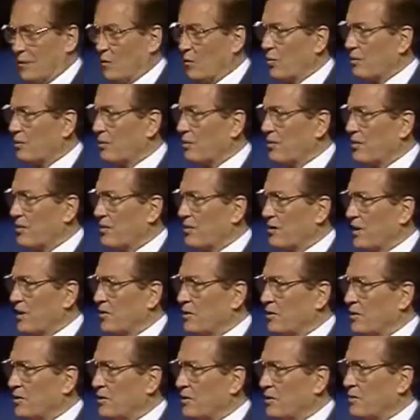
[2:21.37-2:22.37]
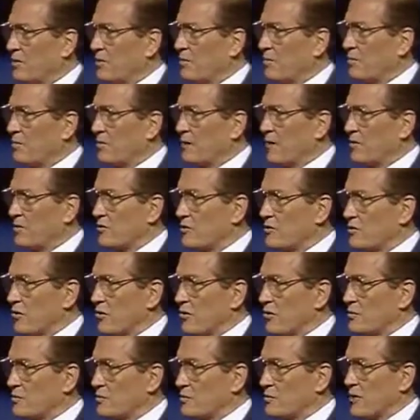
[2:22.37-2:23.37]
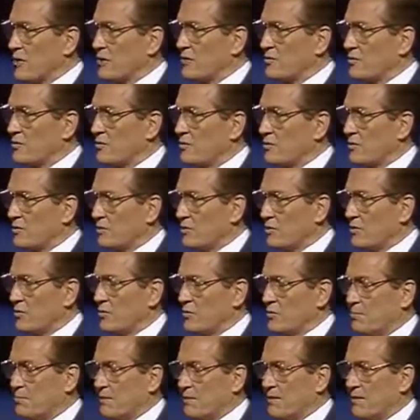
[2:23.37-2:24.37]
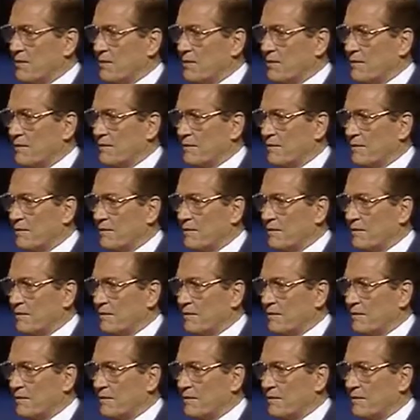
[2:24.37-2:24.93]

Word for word: I won't take time to tell you about the circumstances that placed me there.